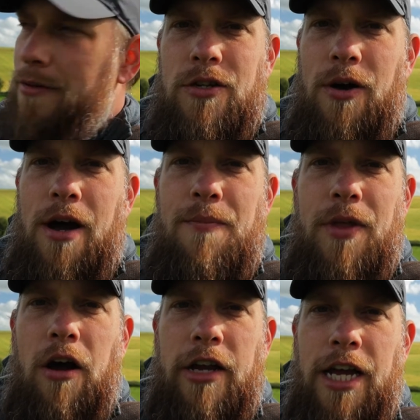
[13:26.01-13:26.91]
So
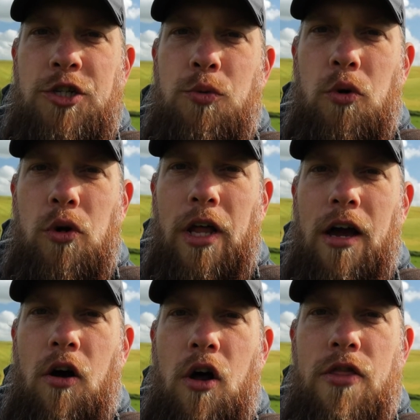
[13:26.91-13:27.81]
I'll catch you all
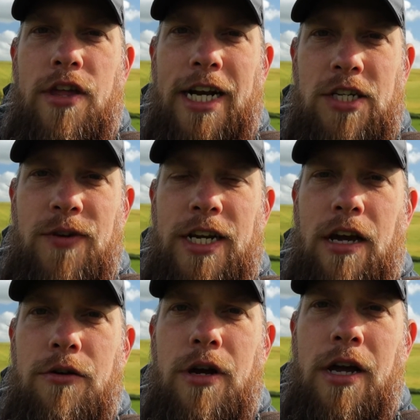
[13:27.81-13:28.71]
on the next video.